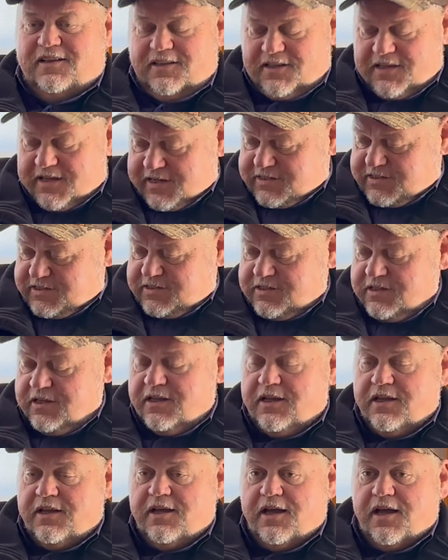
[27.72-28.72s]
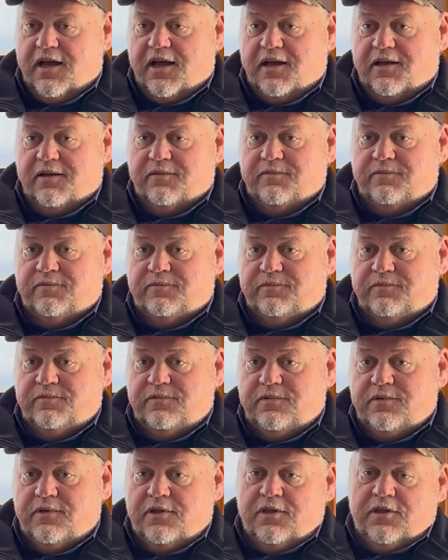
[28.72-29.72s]
Yes.
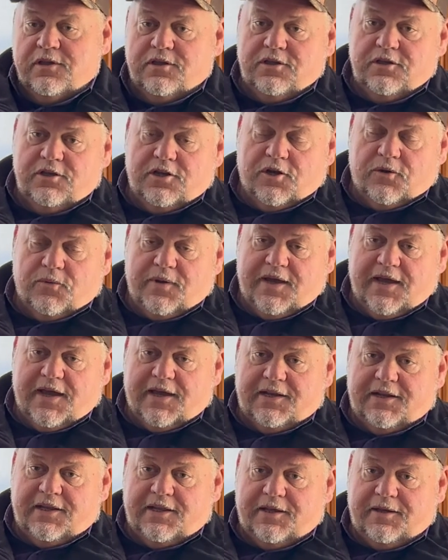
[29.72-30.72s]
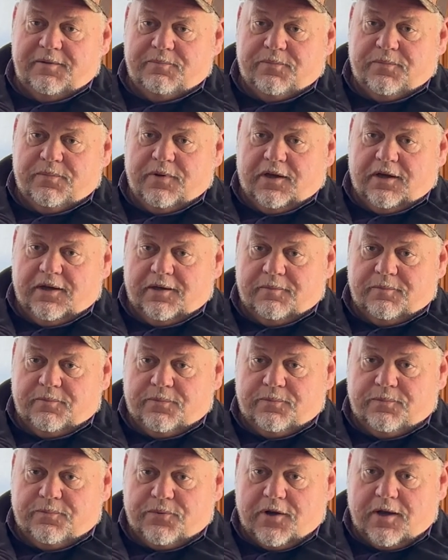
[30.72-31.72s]
We had the
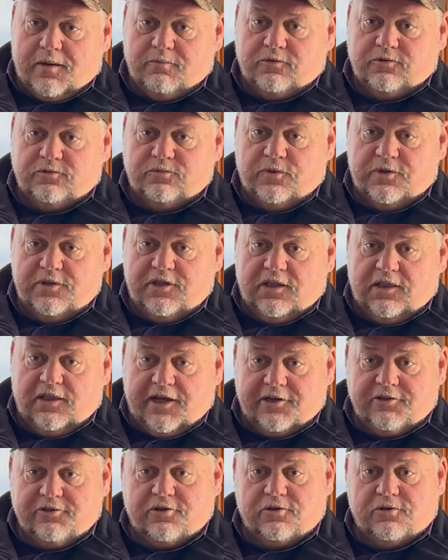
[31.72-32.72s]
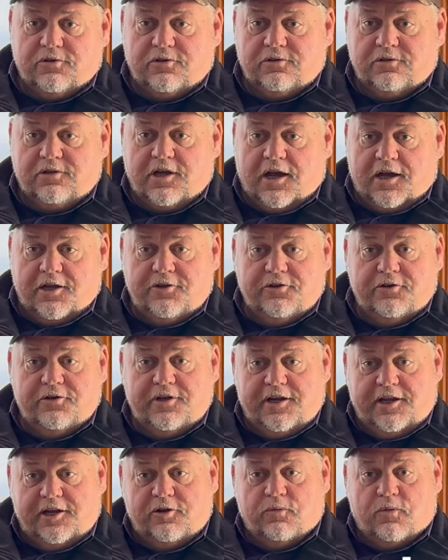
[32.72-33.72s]
problems with the electrical
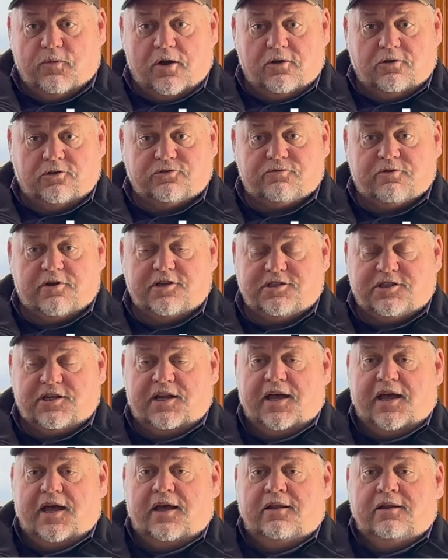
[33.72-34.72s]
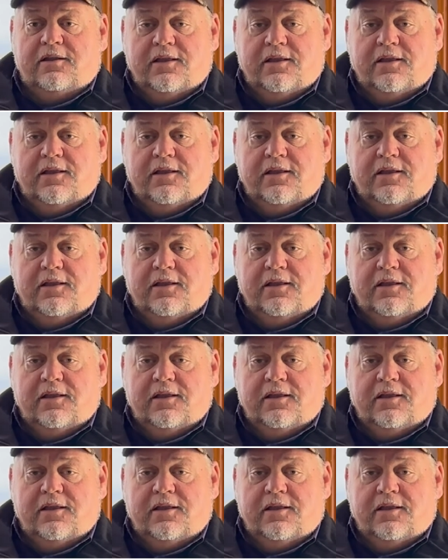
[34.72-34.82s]
conduit in the walls rusting out.